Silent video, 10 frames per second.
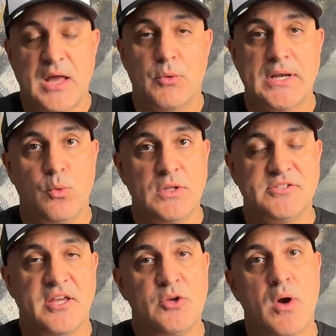Now, what I will
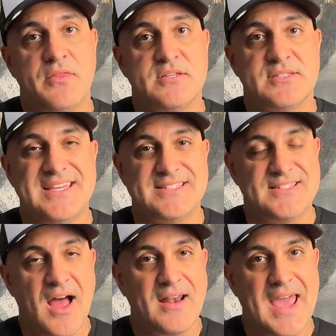tell you on this, it's
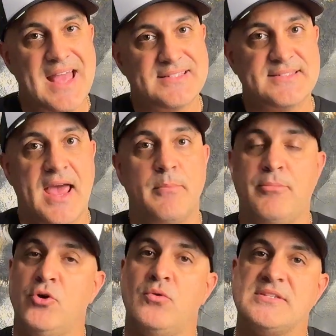not as
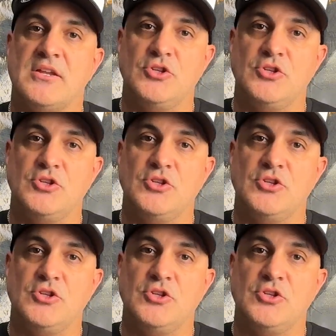taboo as it